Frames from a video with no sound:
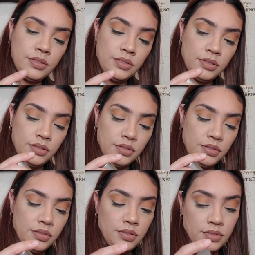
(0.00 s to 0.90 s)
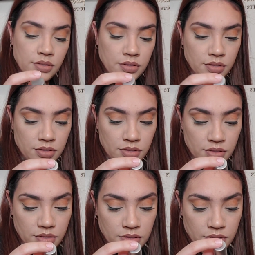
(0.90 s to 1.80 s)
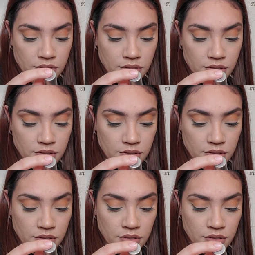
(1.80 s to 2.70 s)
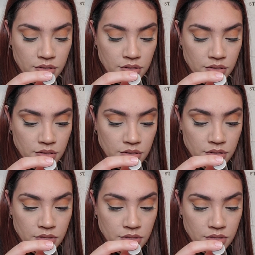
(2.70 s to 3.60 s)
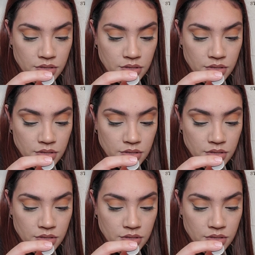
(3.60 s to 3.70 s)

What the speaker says: [no speech]